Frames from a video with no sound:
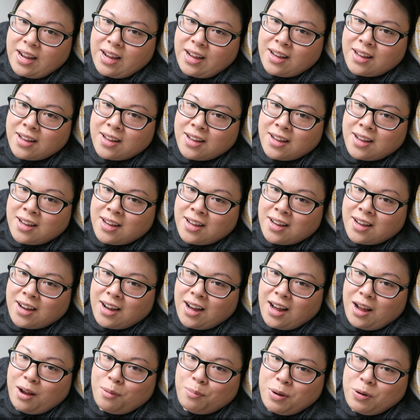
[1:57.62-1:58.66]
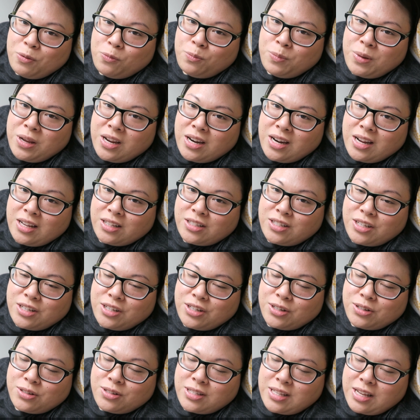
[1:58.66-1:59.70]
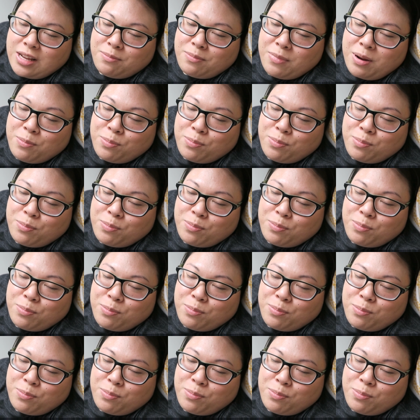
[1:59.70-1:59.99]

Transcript: Like, I've been meaning to use it.